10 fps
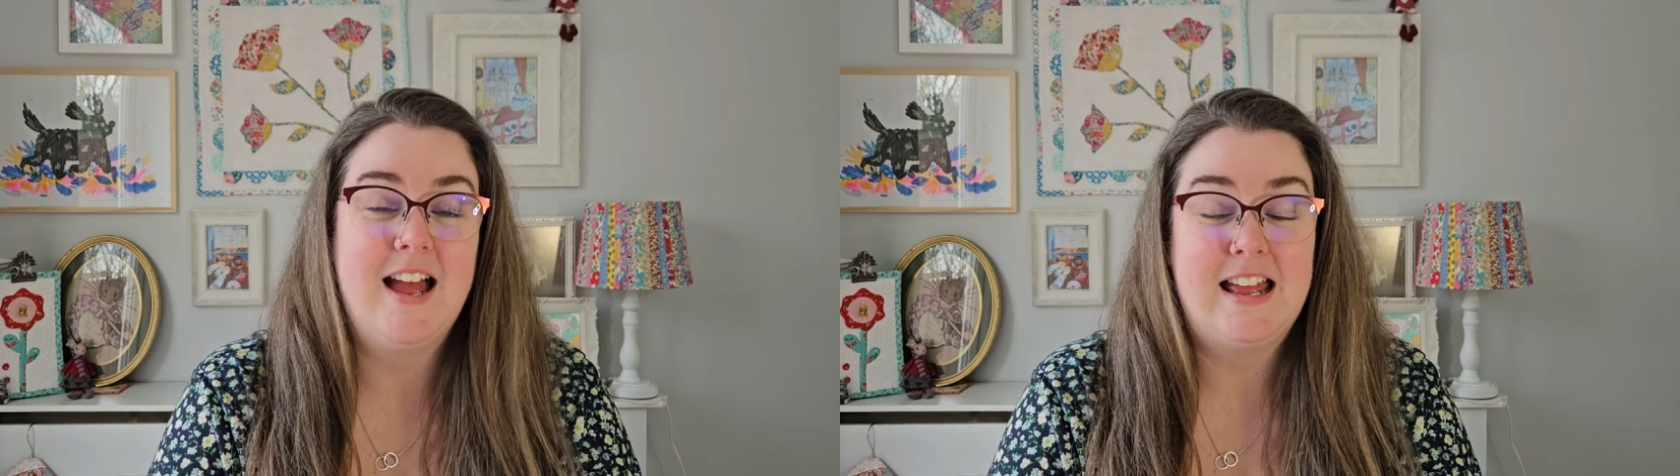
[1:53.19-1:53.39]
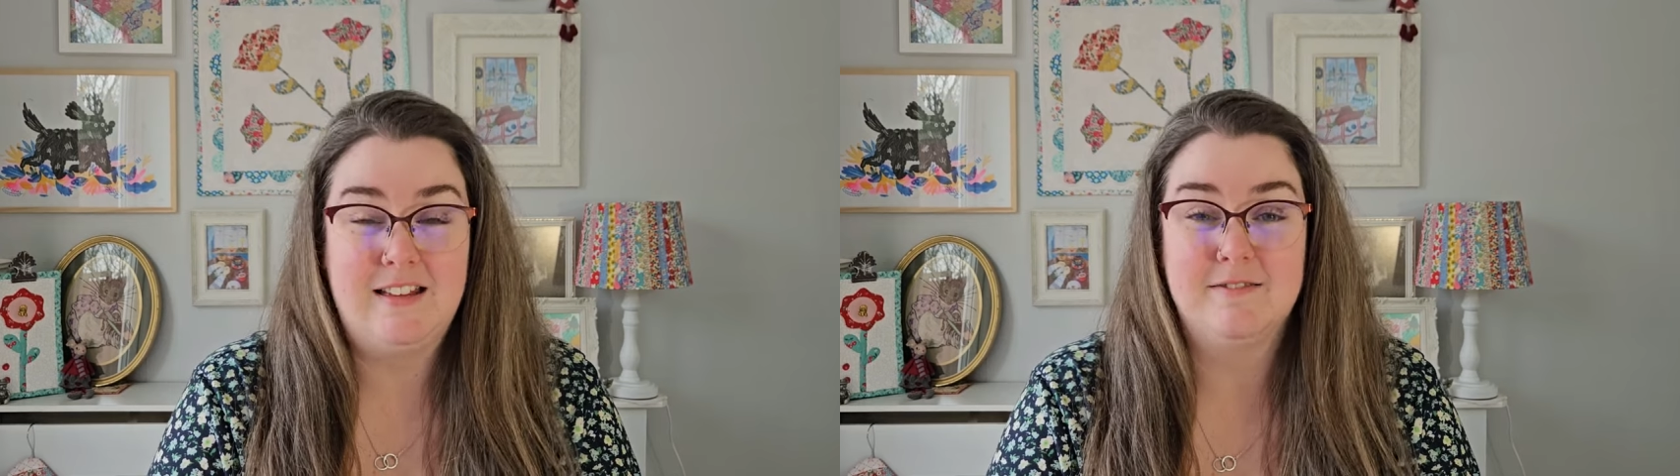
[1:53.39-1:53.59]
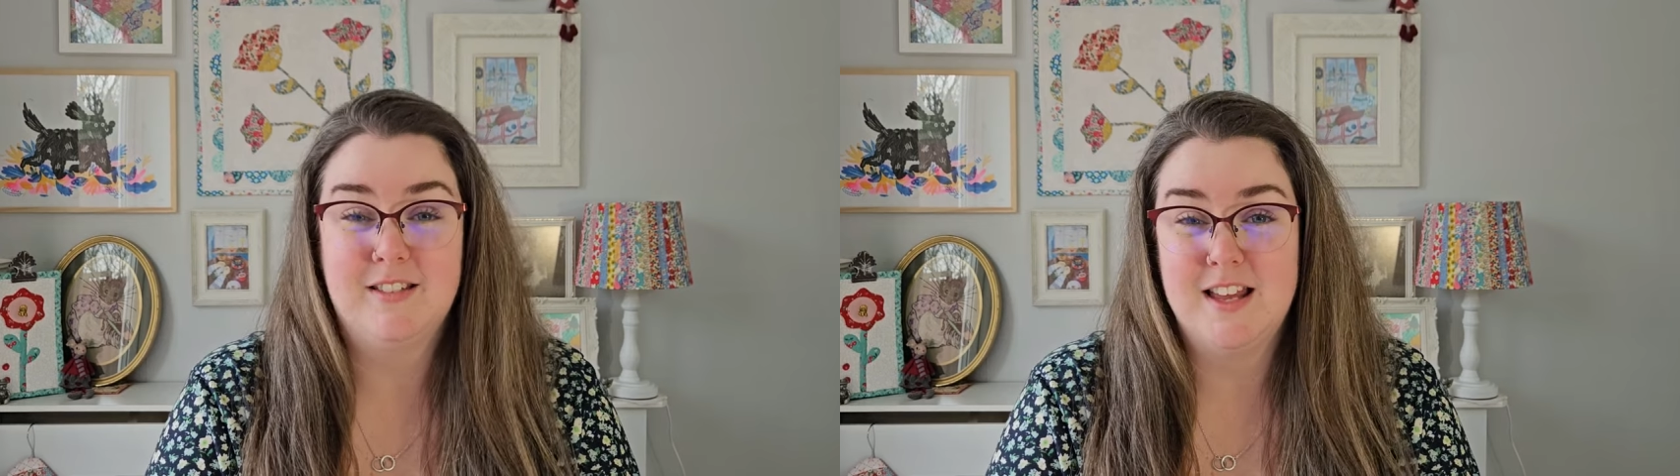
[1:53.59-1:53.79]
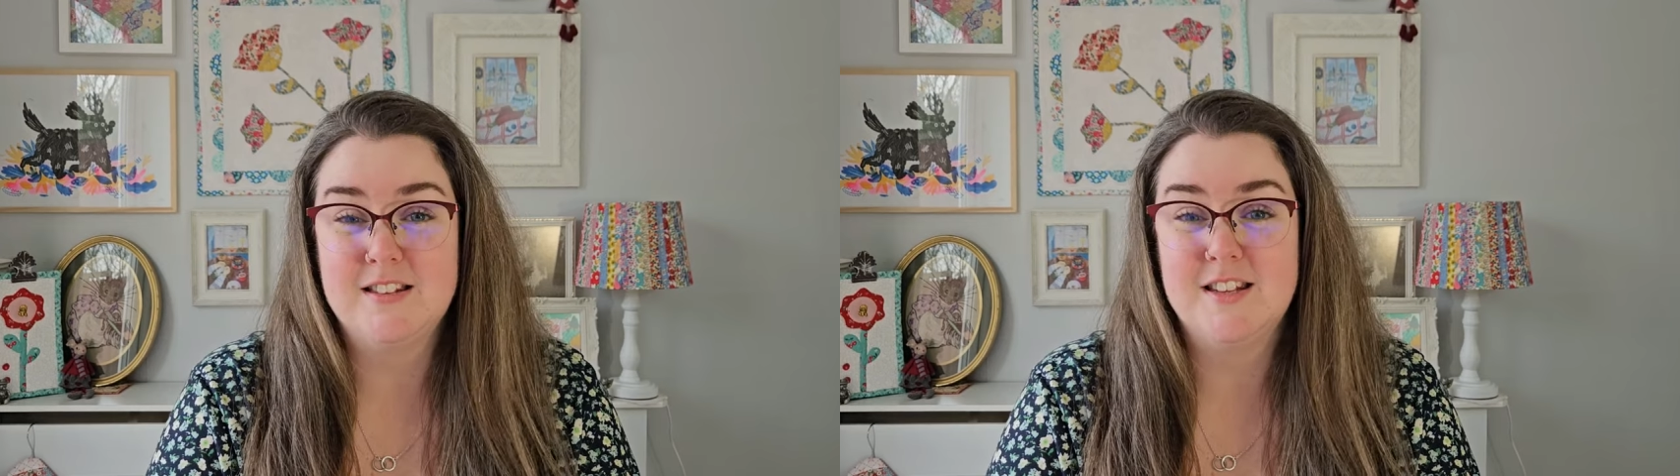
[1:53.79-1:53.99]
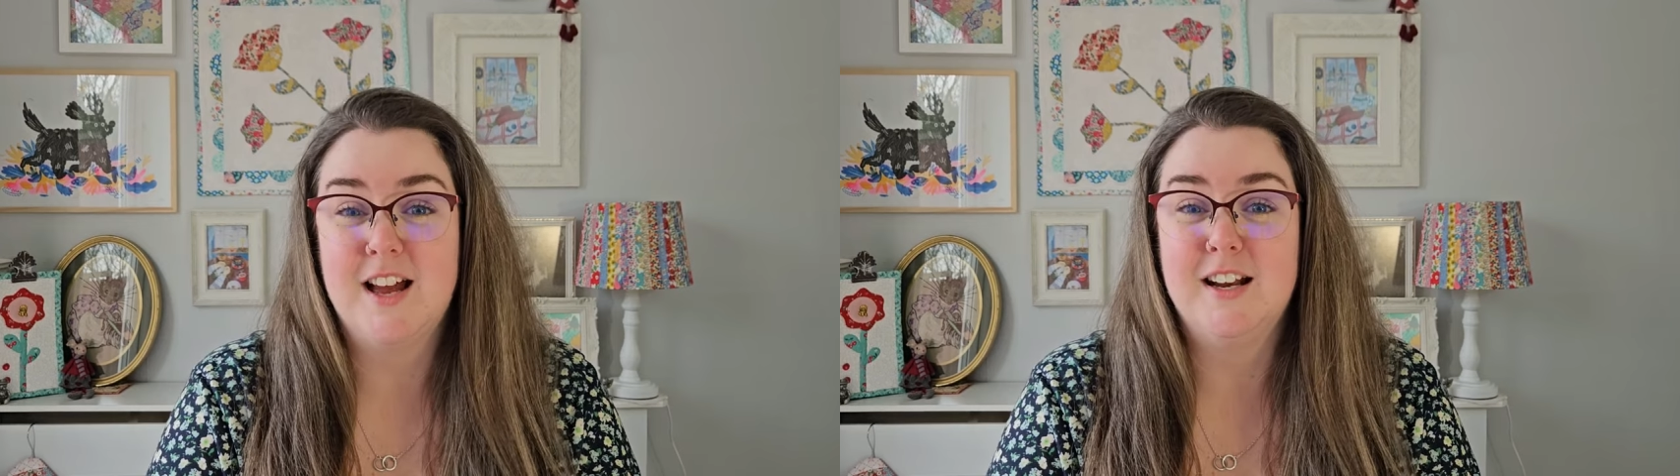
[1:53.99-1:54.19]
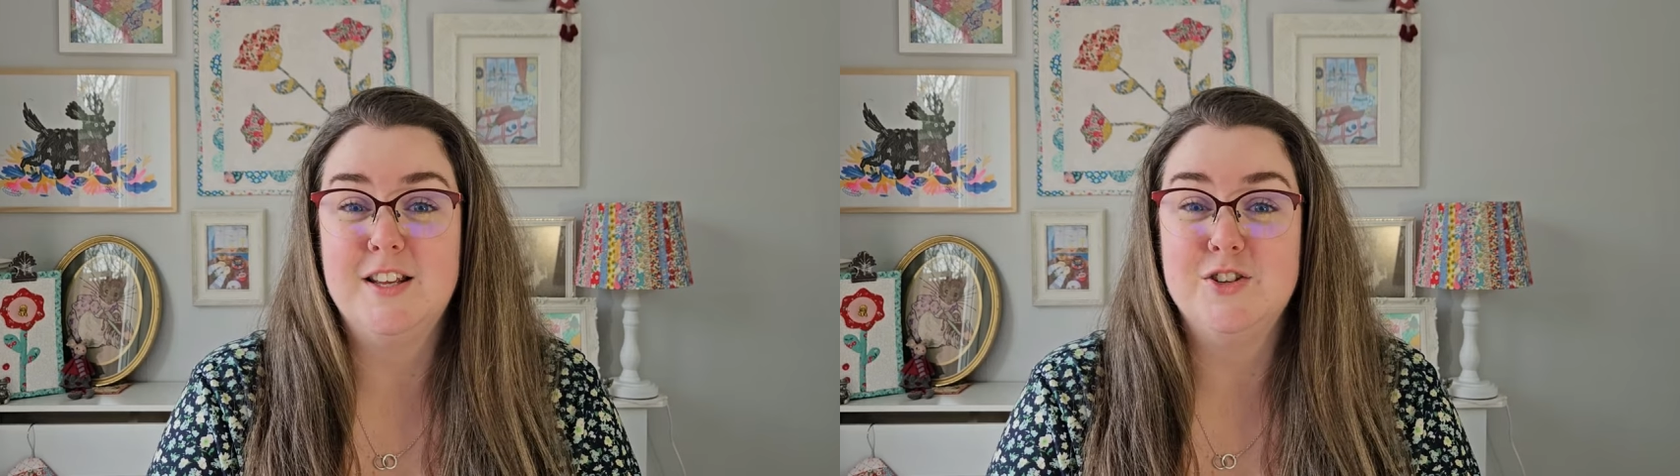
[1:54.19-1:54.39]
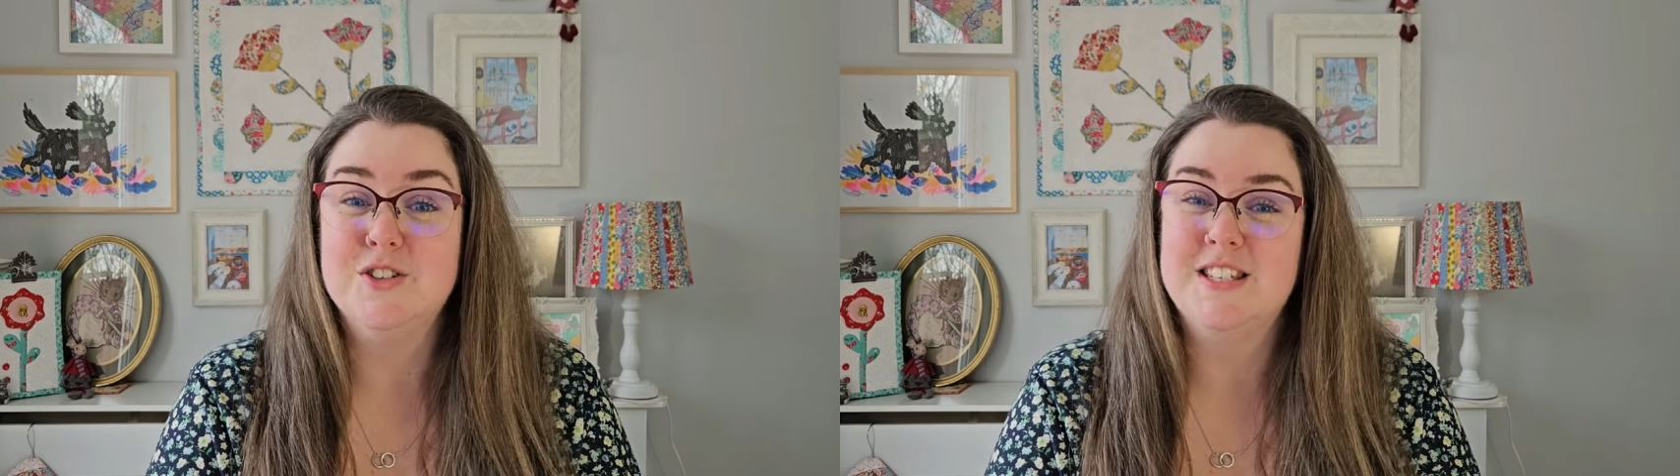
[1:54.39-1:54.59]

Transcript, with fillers: It, it certainly does